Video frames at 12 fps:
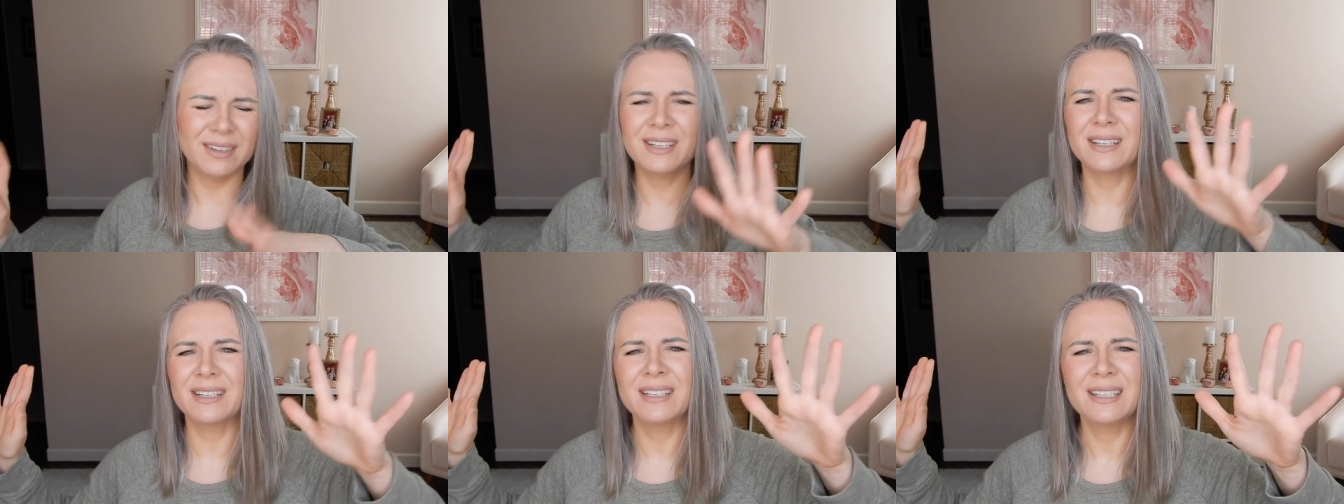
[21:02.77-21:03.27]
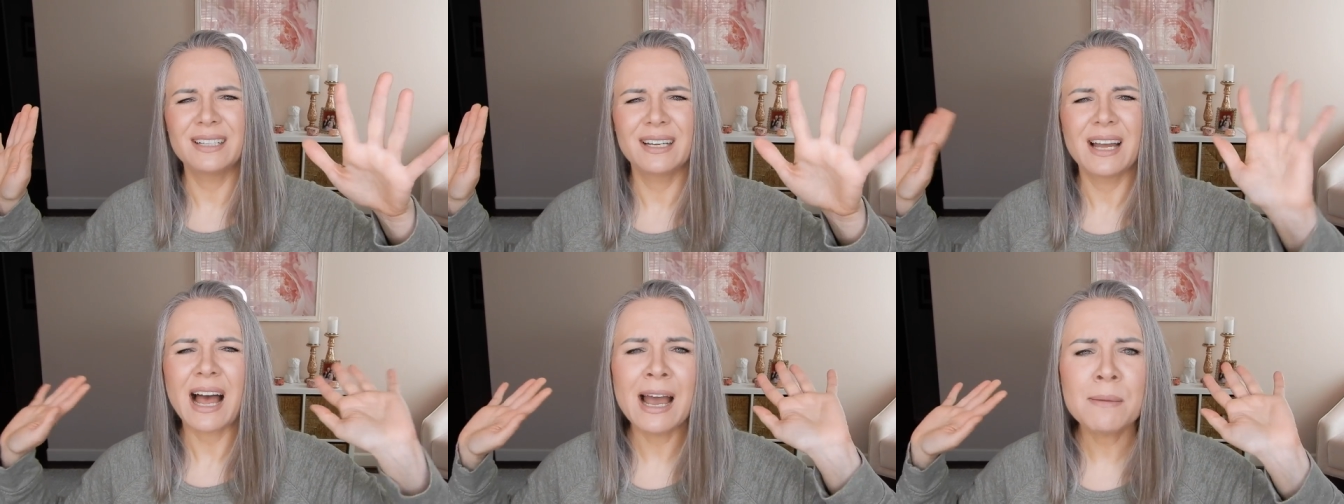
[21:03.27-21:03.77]
Uh,
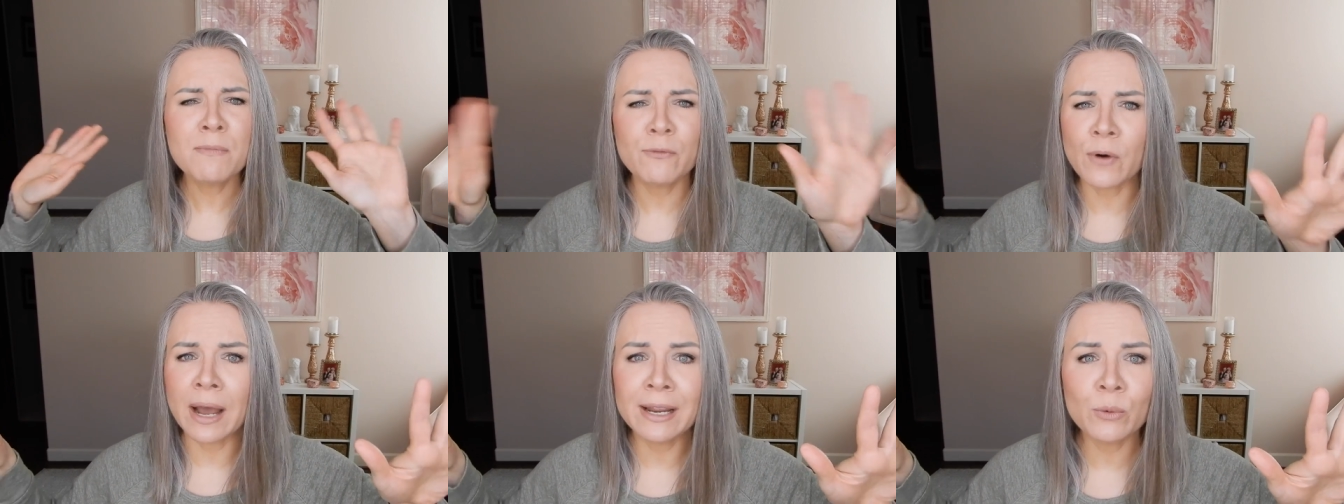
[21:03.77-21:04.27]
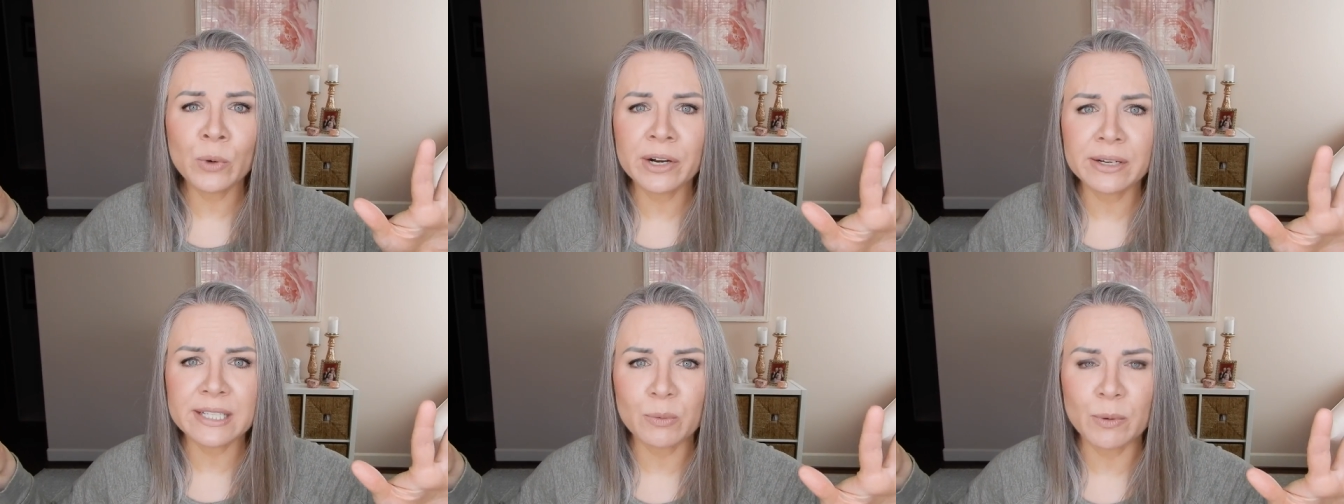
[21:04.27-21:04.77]
I'm fine wearing a